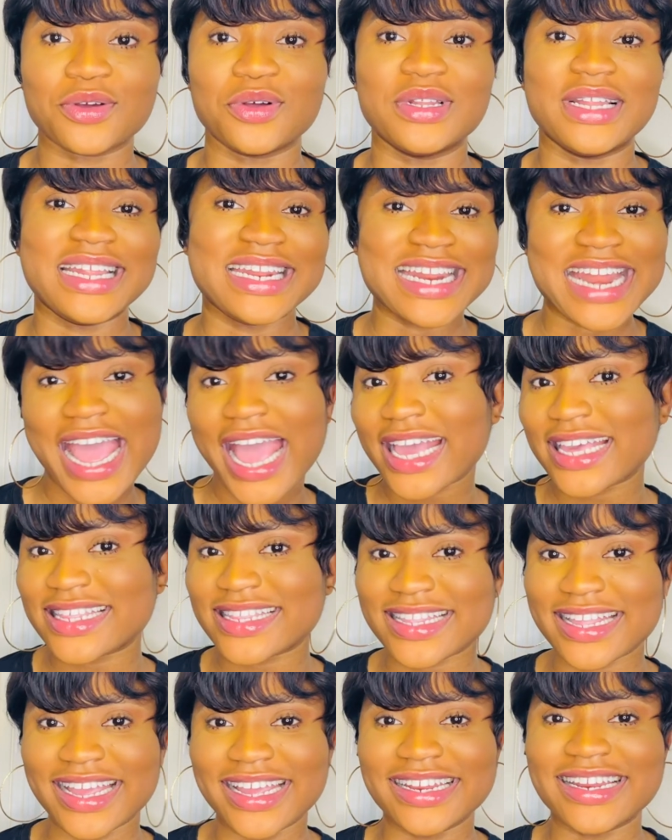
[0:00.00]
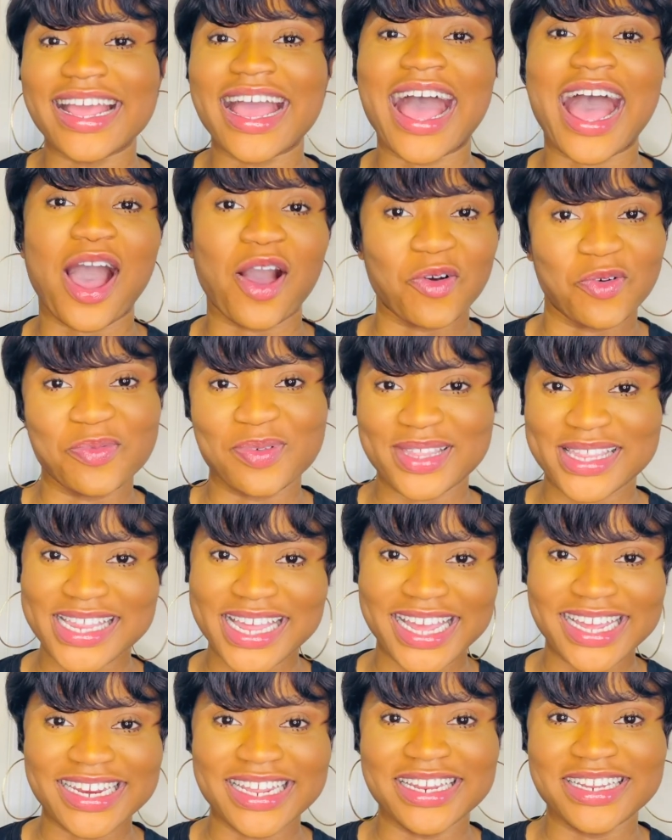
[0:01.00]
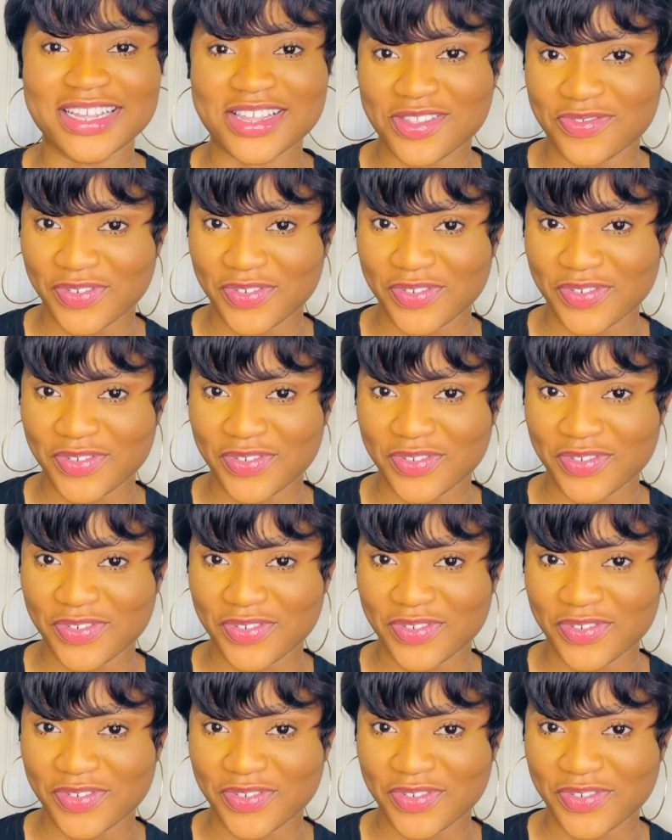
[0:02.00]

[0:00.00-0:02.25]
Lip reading: on the next thing I will be saying in this